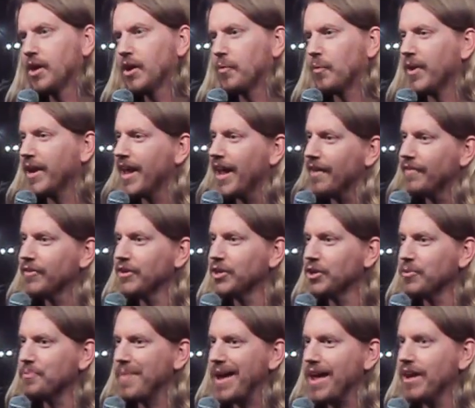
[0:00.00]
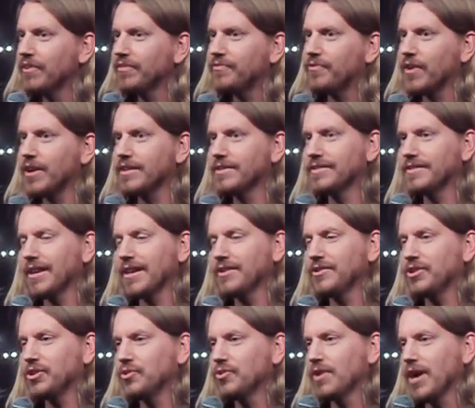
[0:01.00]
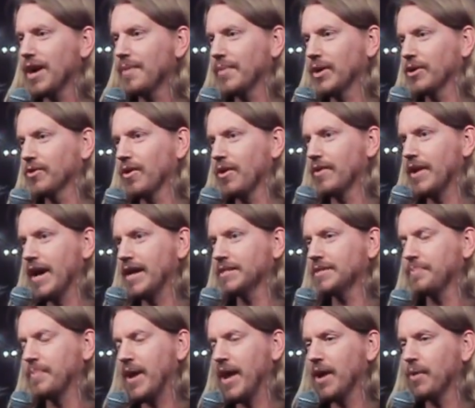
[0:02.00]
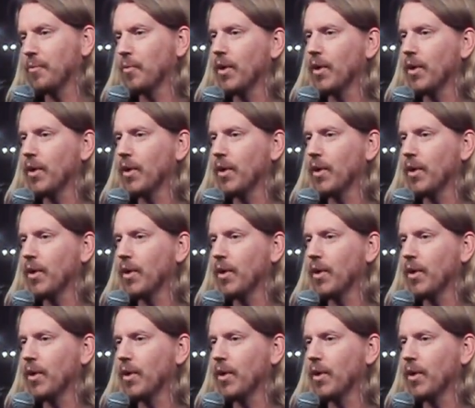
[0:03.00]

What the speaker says: Whenever your male friends say, dude, I'm a grown-ass man,